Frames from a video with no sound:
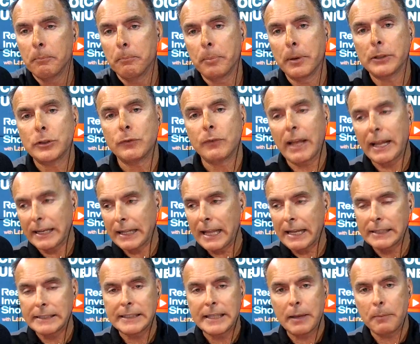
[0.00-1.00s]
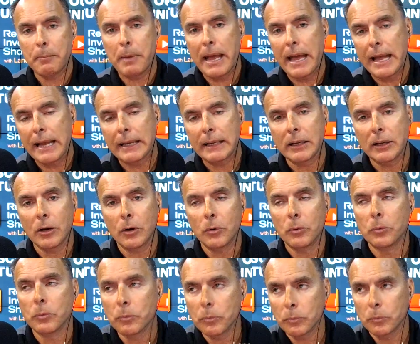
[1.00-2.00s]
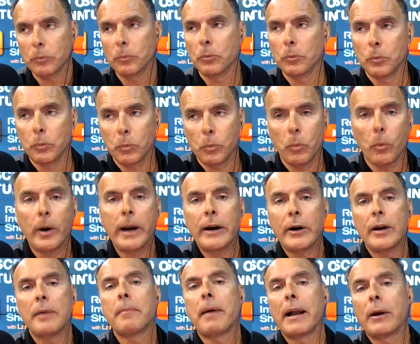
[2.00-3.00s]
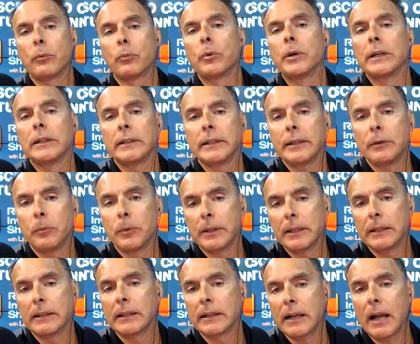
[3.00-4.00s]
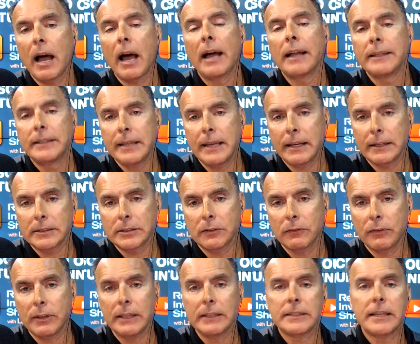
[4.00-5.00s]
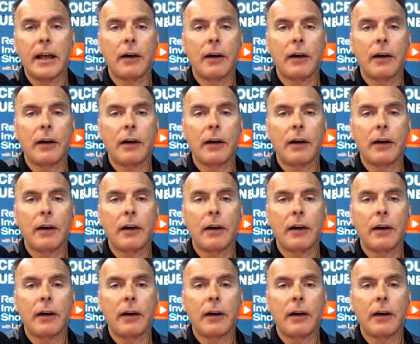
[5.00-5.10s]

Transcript: But you've got to kind of step back and go, where am I really within the context of things?